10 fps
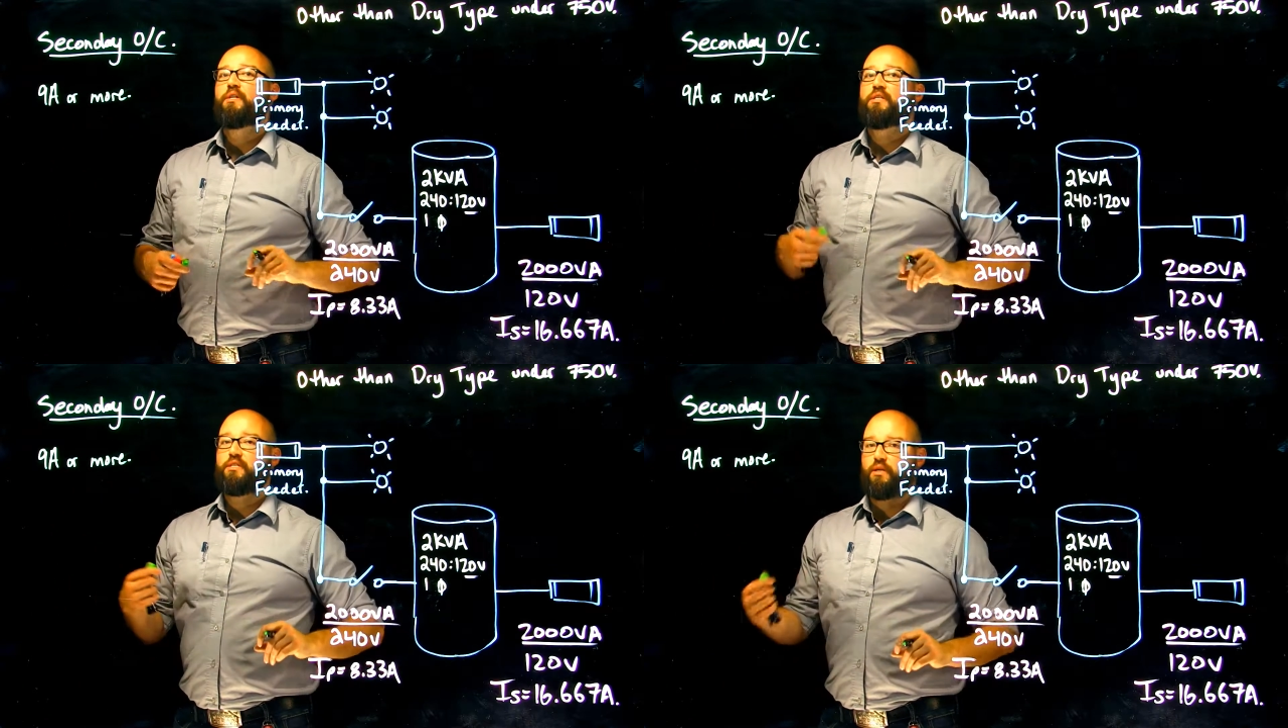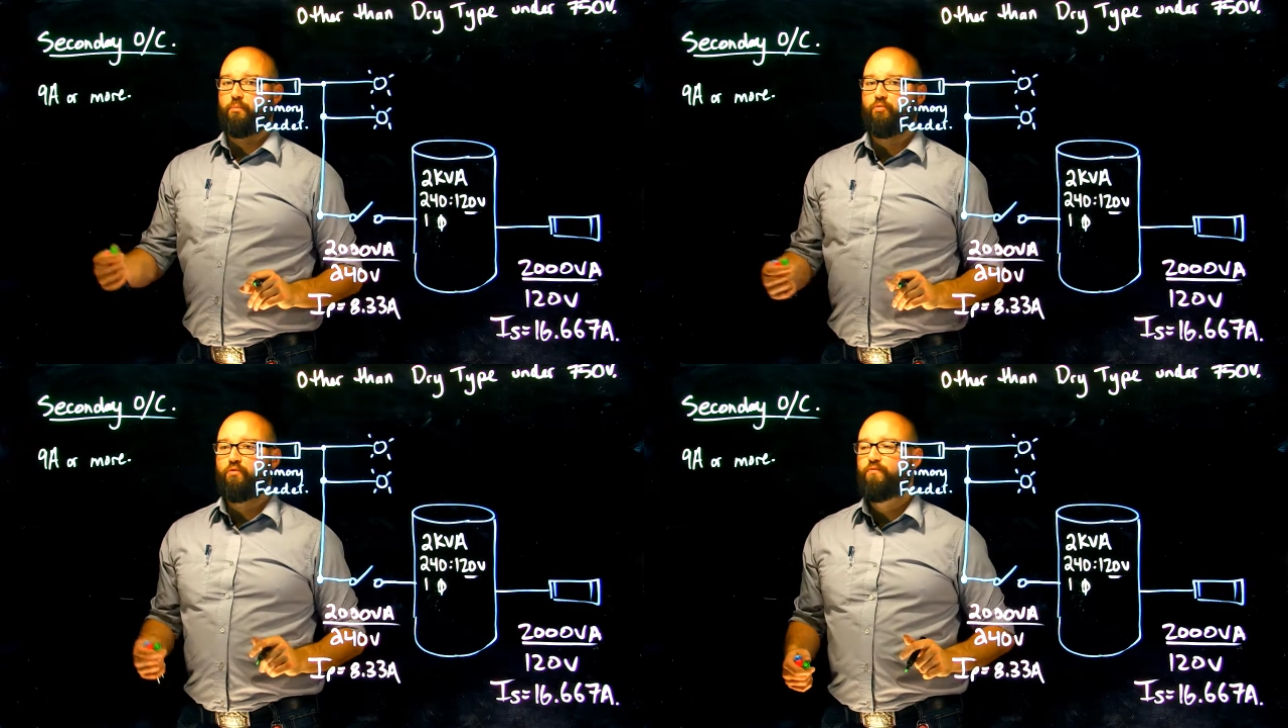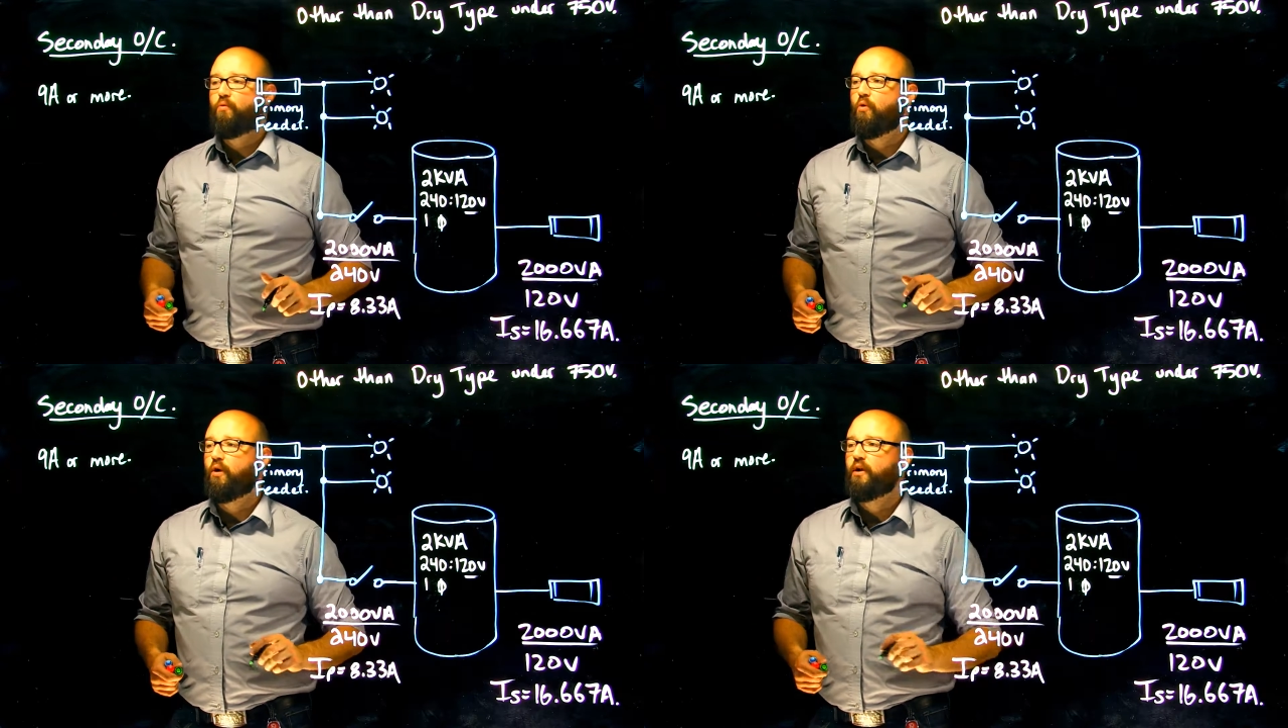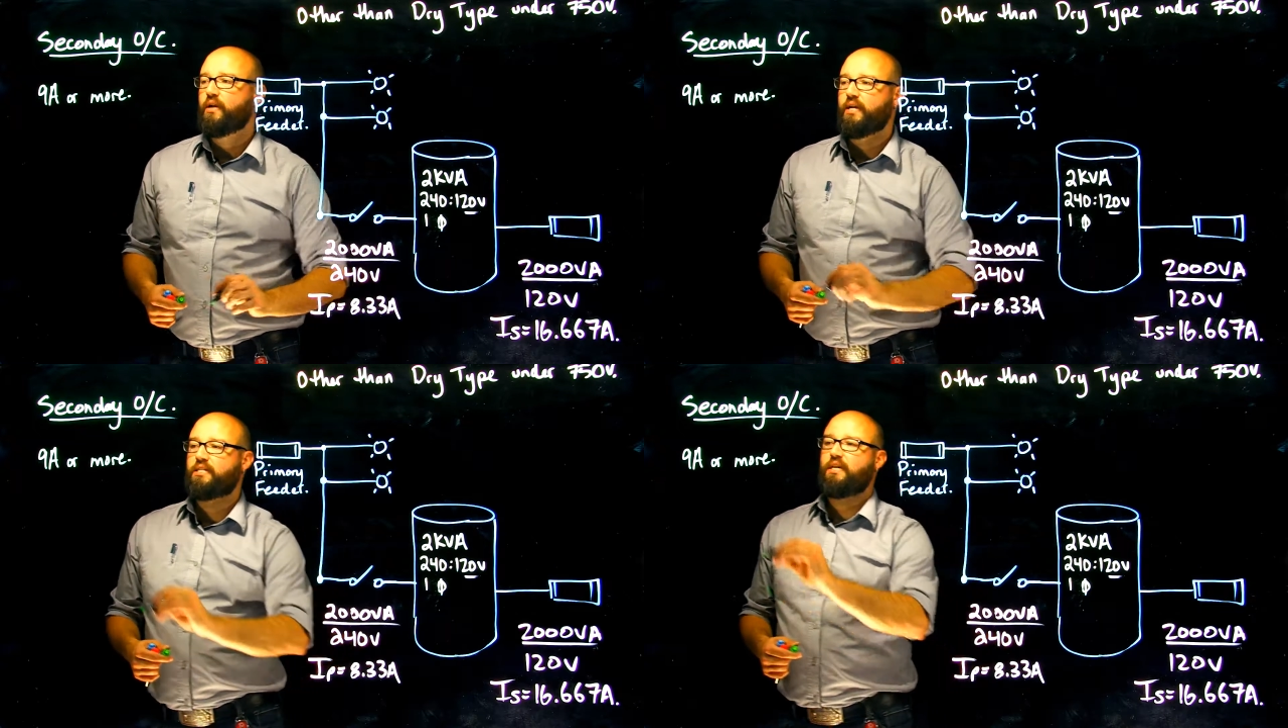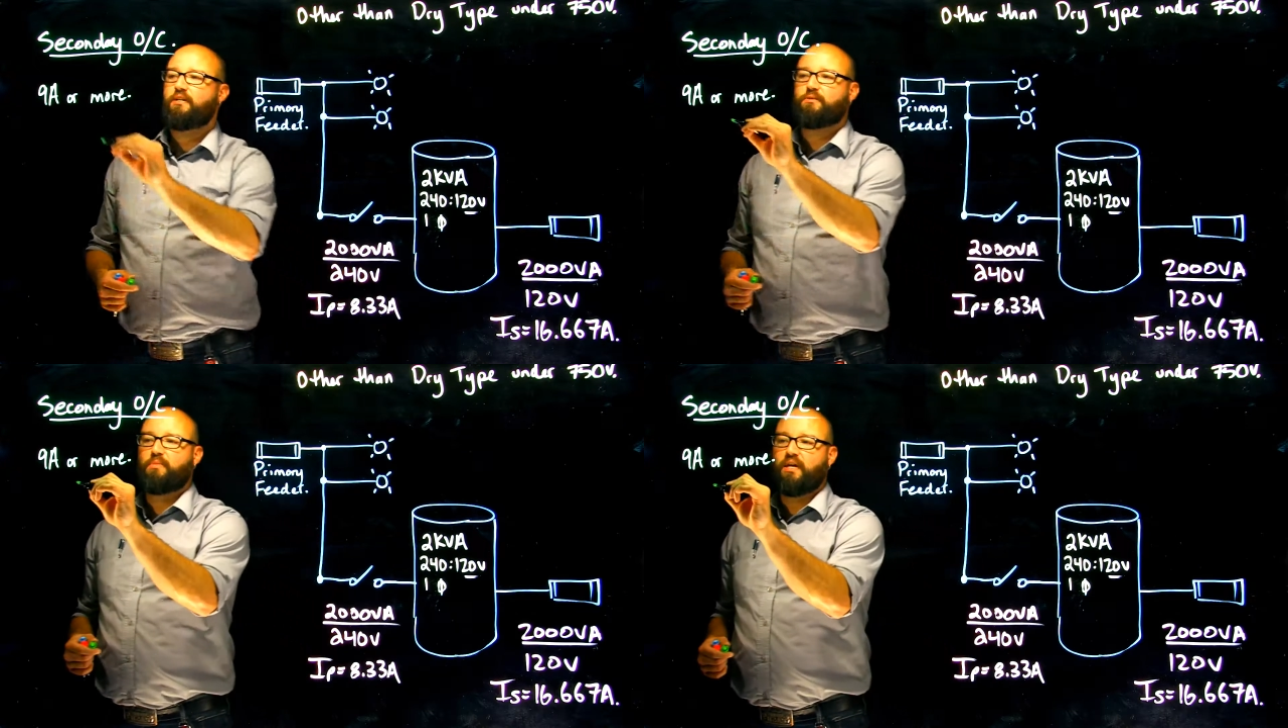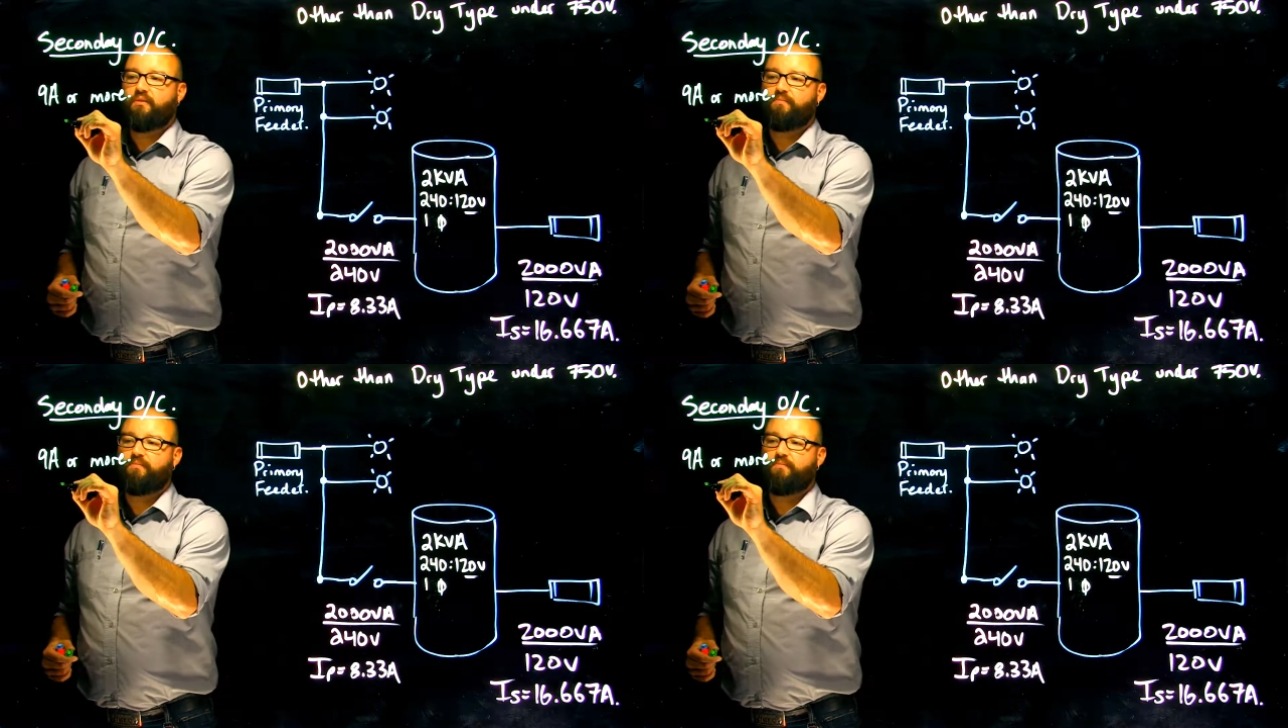sub rule 4, it tells me